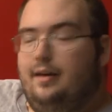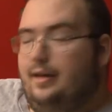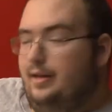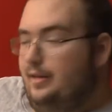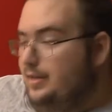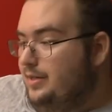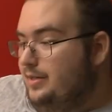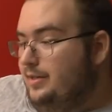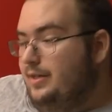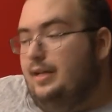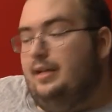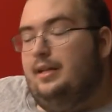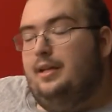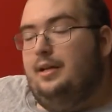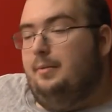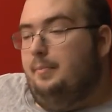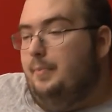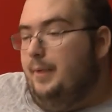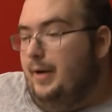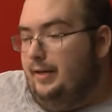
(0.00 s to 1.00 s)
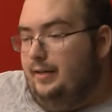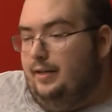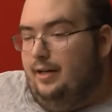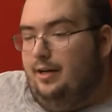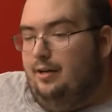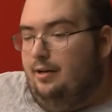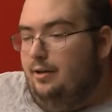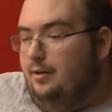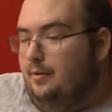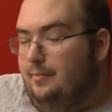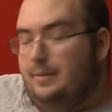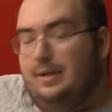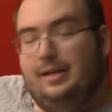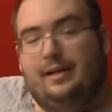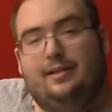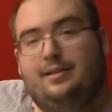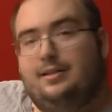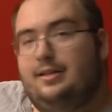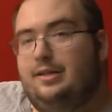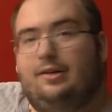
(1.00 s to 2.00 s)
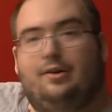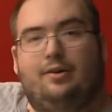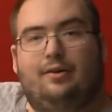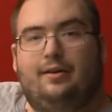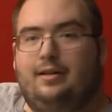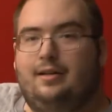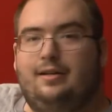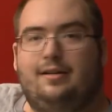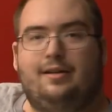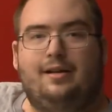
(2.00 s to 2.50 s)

It does take the impact out, but it's still...